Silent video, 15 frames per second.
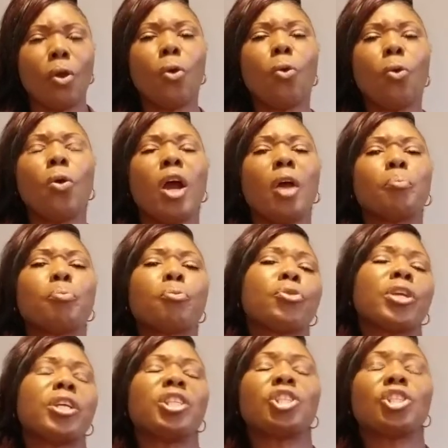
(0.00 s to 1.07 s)
who
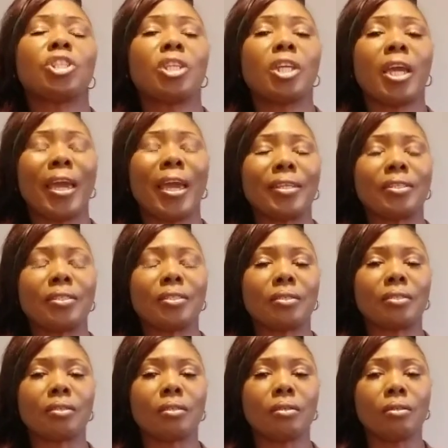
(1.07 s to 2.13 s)

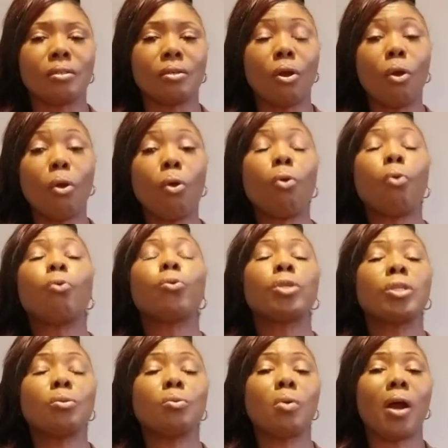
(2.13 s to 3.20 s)
appreciates who
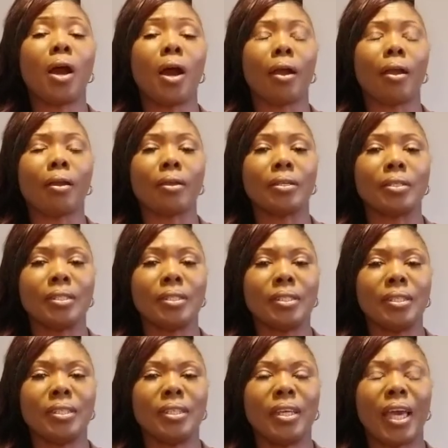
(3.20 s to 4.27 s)
you are
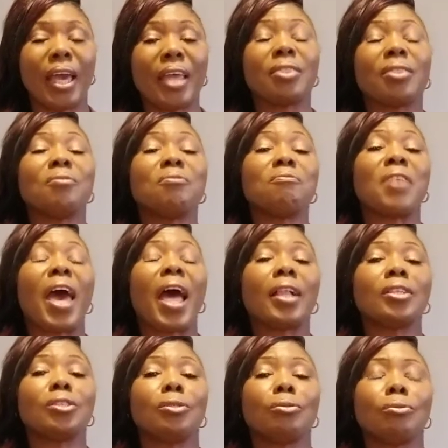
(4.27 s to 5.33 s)
and the
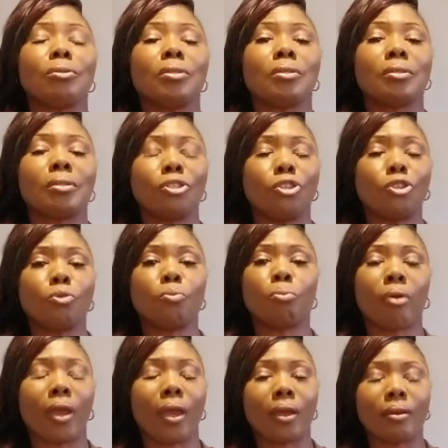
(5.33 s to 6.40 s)
value you
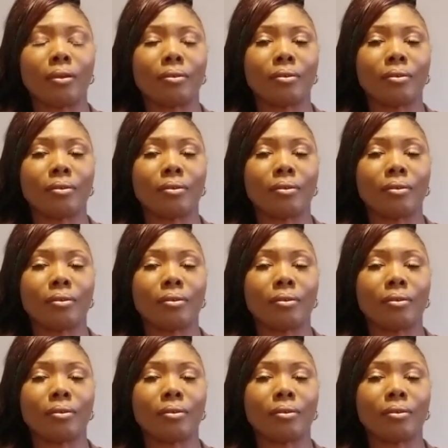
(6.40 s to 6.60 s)
bring.